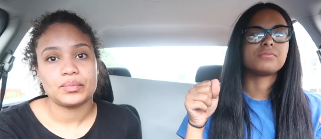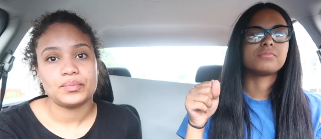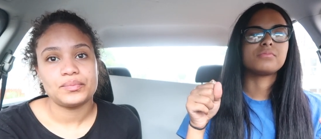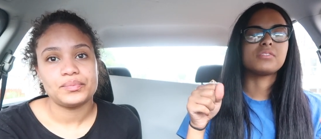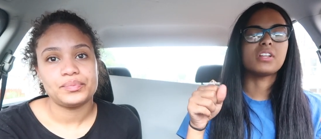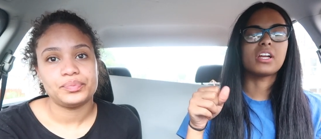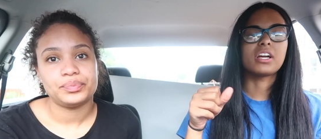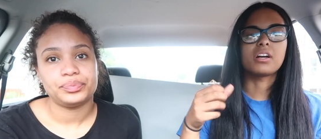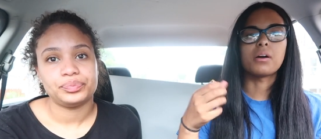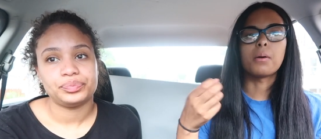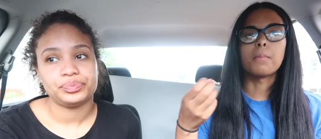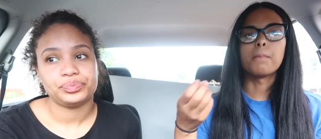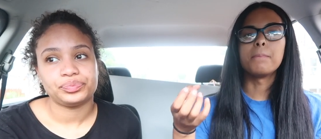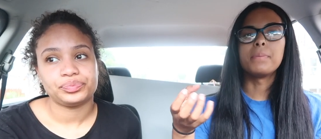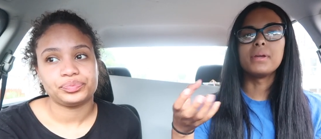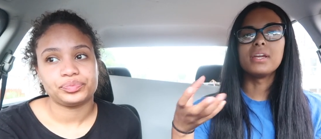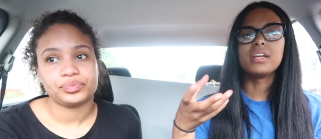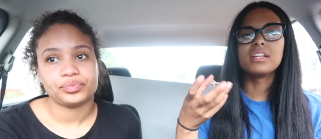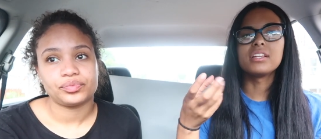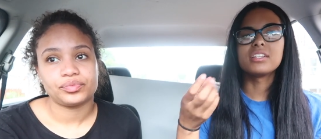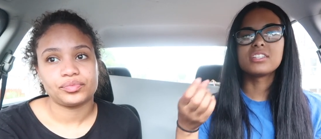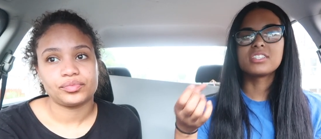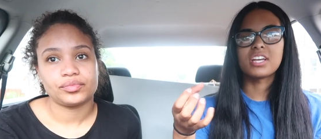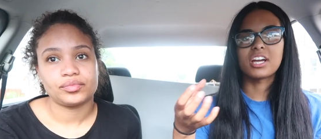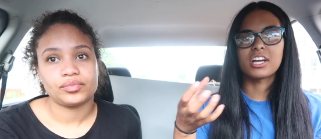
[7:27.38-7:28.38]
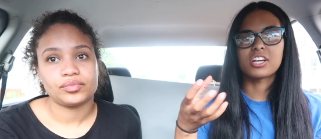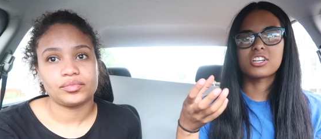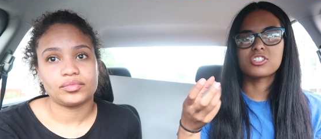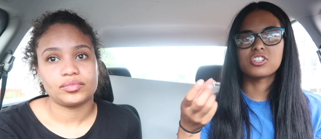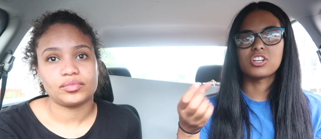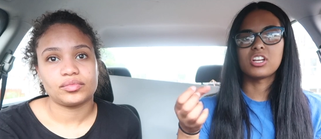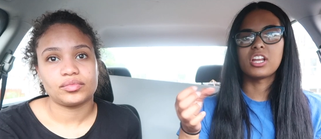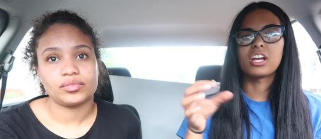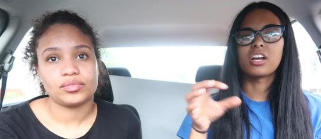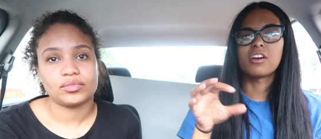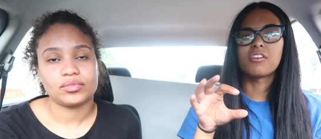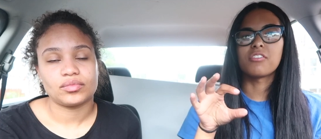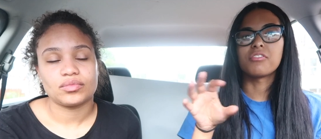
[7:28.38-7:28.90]
Speaker 1: like a bean
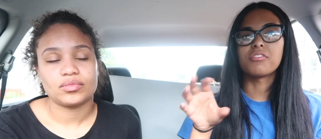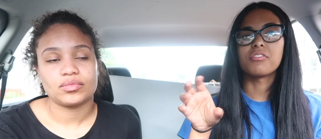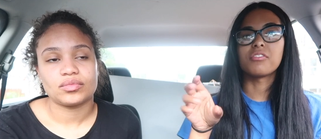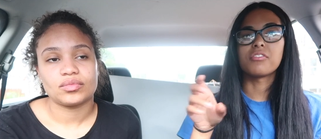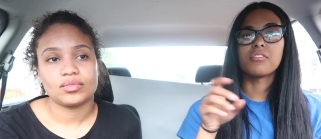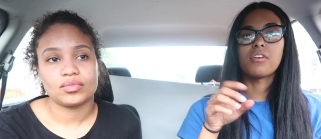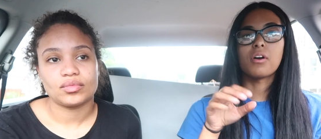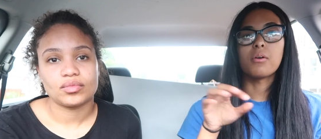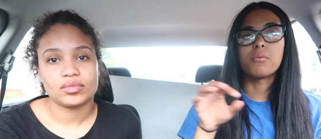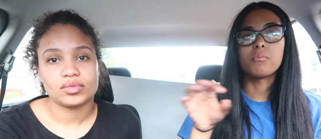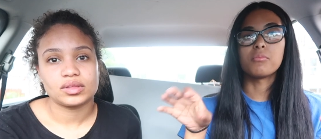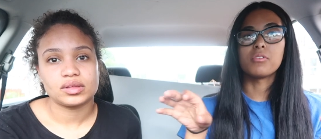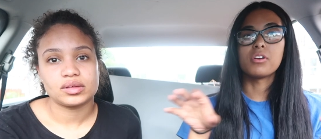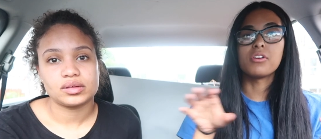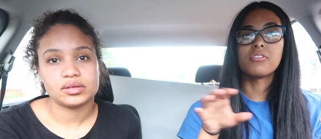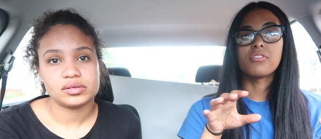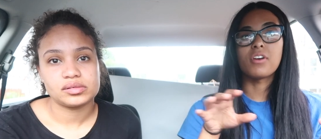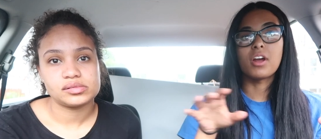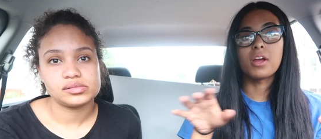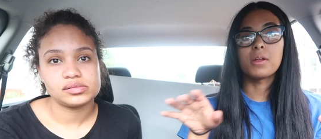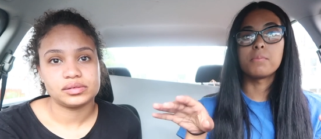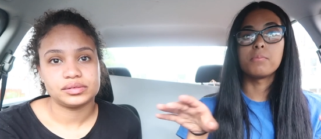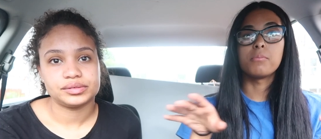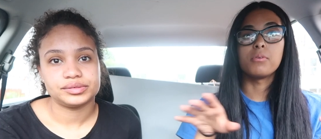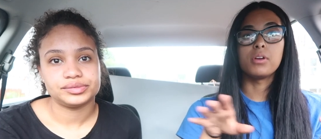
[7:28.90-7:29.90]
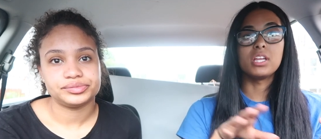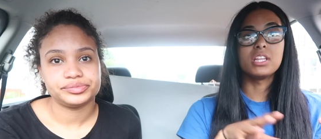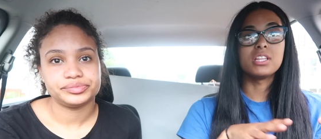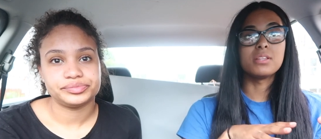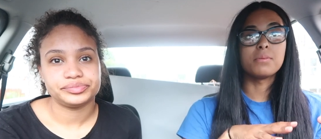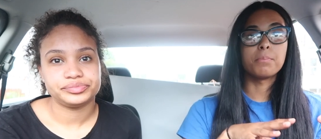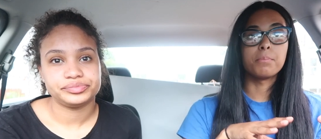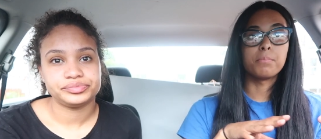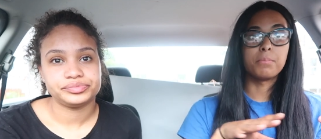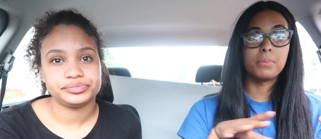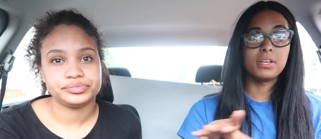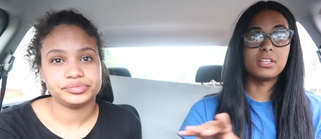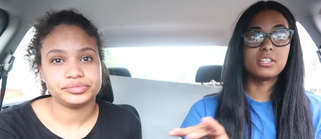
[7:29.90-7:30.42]
texture, like a um refried bean
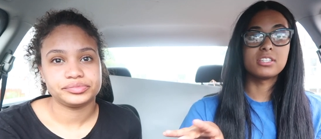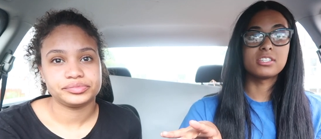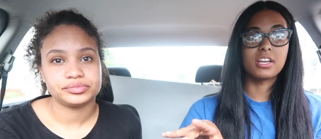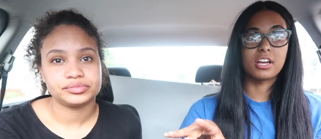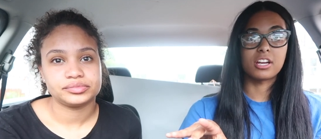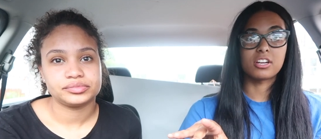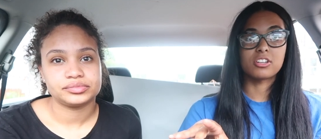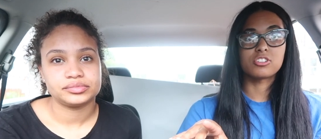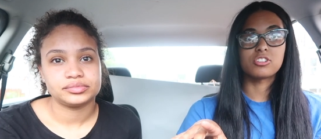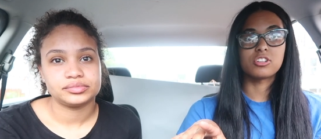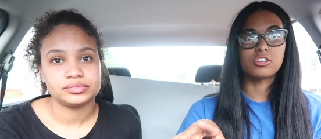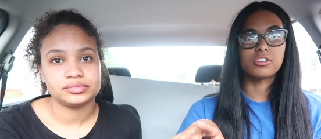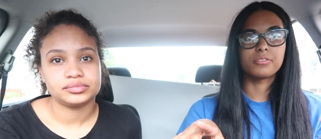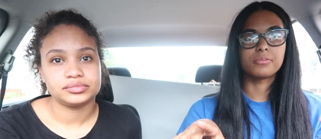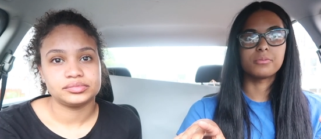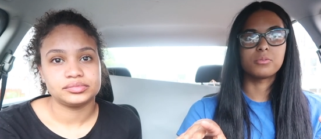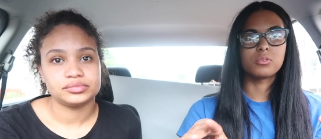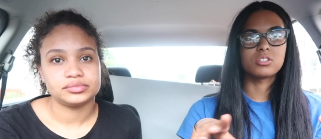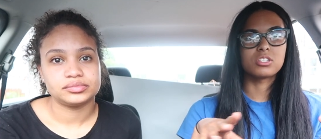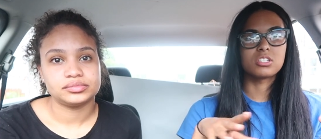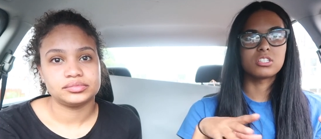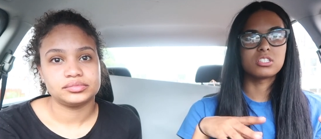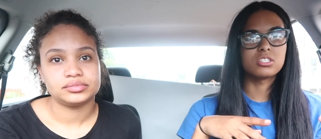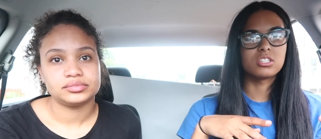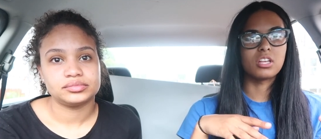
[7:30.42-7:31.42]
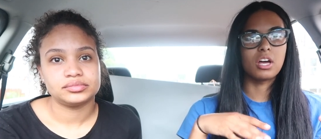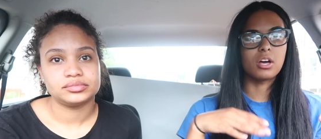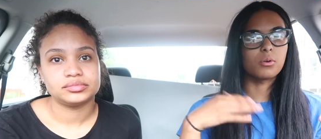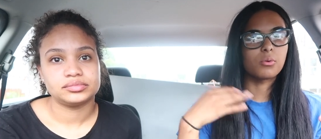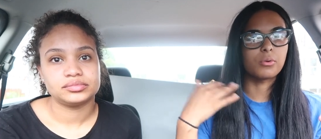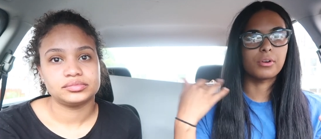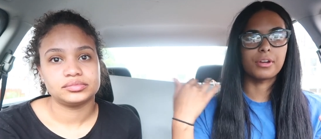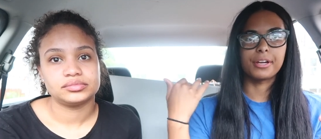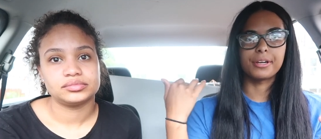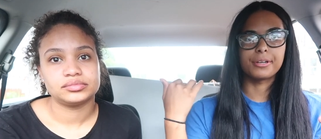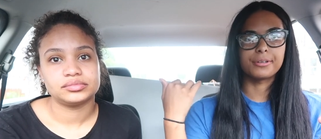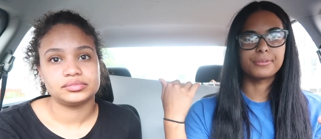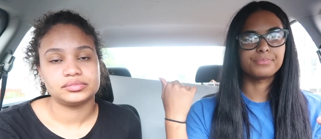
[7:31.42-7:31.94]
bean texture, which is not
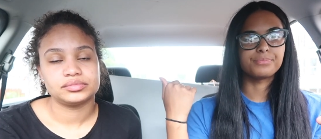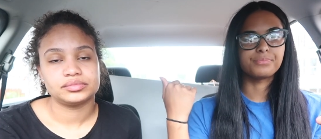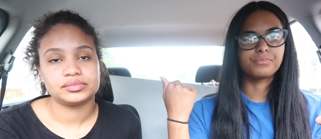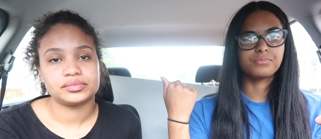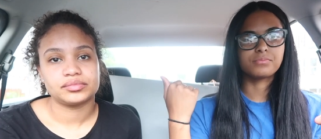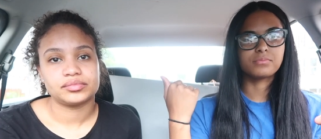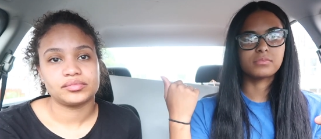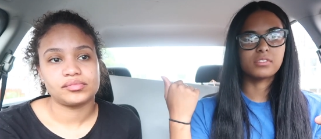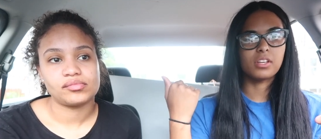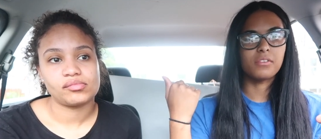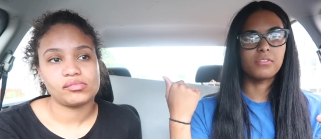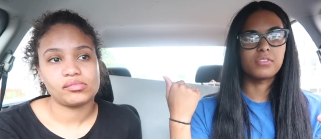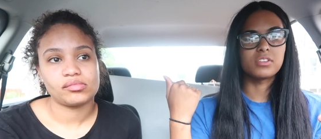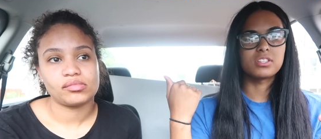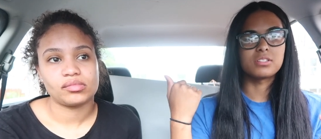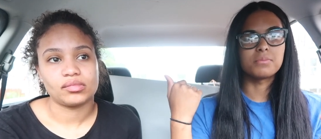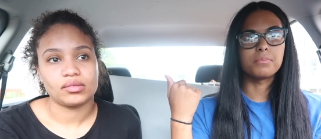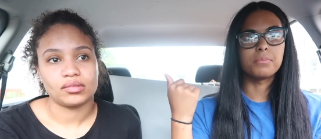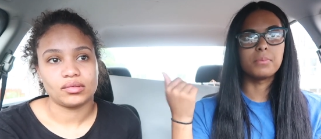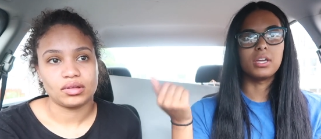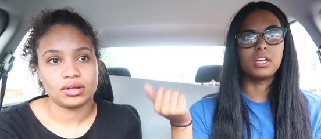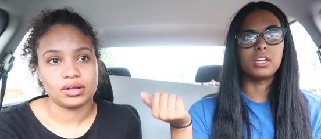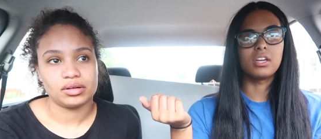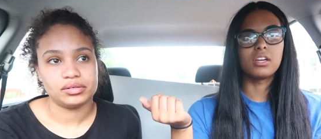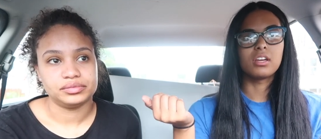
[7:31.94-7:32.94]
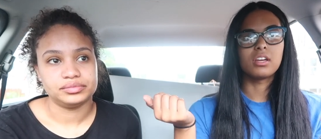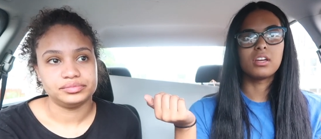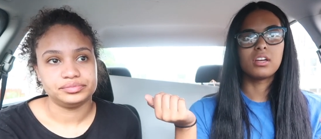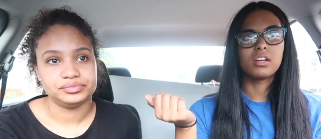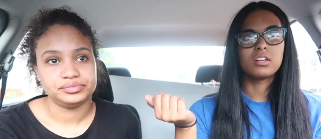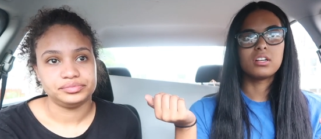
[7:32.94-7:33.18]
okay if it's meat.